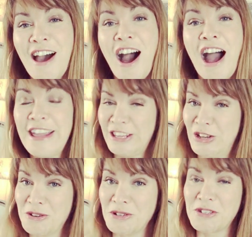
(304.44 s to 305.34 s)
that I
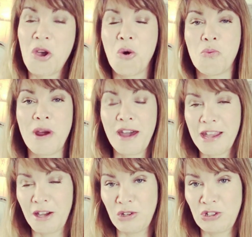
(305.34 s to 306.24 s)
use when
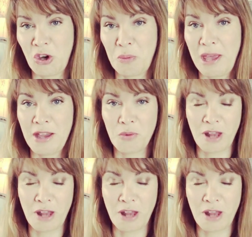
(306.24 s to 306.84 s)
I go shopping,